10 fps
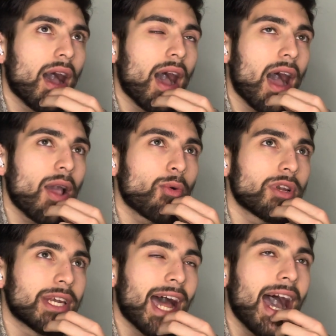I
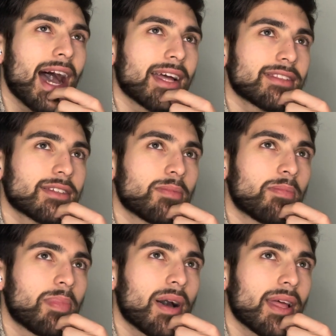would not,
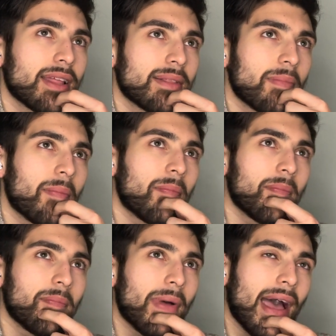but
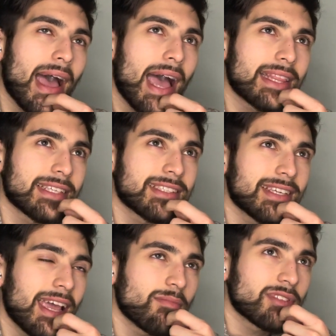at the
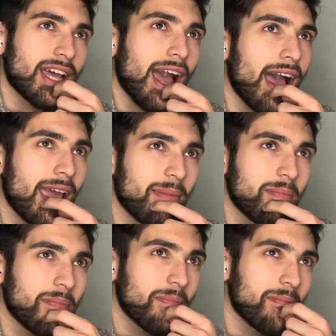same
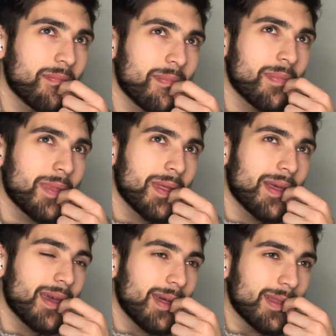time,
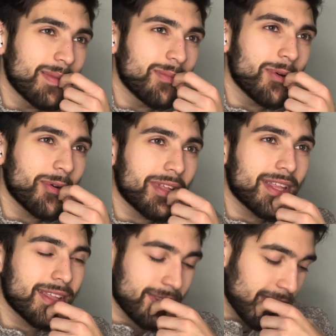and we were
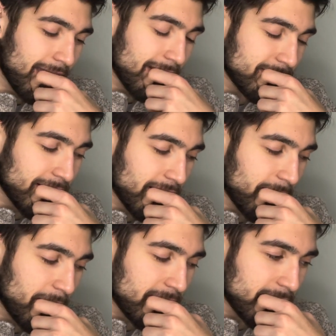kind of talking
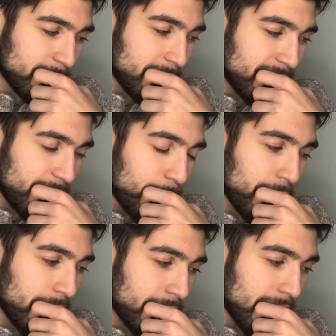about this
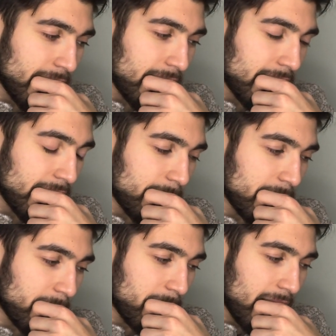before the
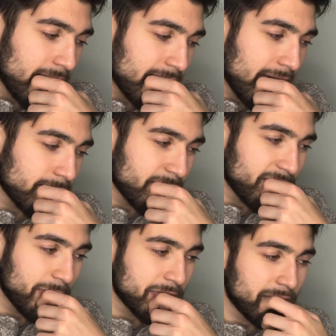podcast,
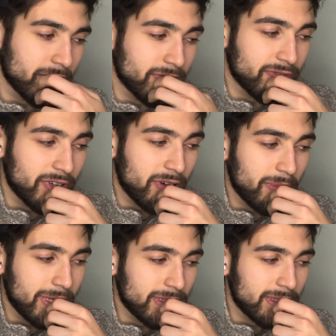before we started the film,
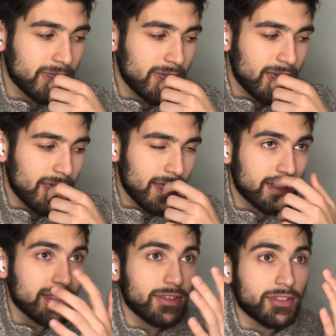is
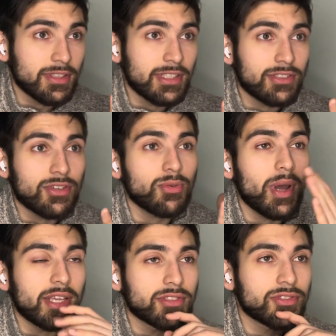it's this
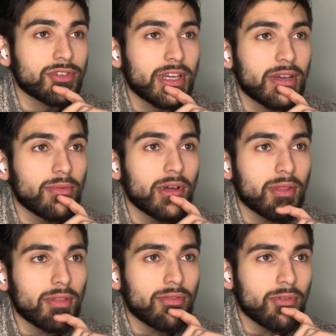two-way street
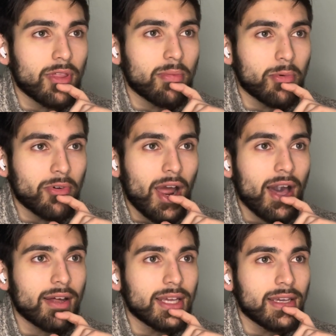with
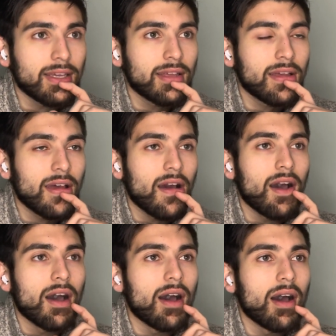morality,
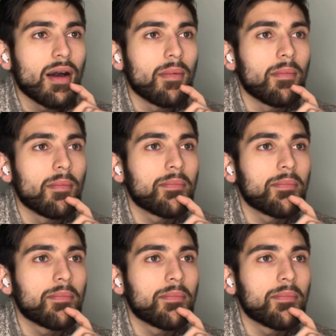and